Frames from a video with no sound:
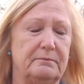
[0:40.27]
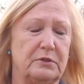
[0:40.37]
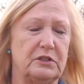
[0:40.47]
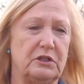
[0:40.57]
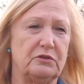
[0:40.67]

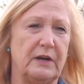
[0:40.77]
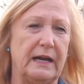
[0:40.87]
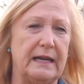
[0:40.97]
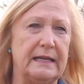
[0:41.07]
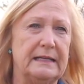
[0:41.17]
personal
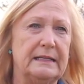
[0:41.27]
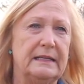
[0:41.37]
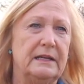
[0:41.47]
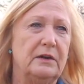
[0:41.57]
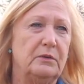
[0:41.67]
training,
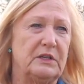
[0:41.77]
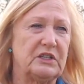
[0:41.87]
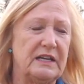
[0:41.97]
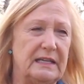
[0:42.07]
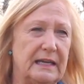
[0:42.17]

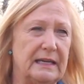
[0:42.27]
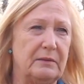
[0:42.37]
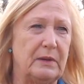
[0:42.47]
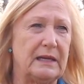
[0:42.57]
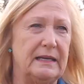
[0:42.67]
which I did,
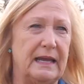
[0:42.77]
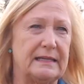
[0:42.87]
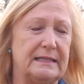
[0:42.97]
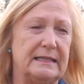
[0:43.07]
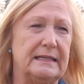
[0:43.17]
and we
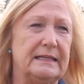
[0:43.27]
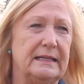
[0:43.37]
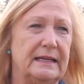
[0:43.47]
connected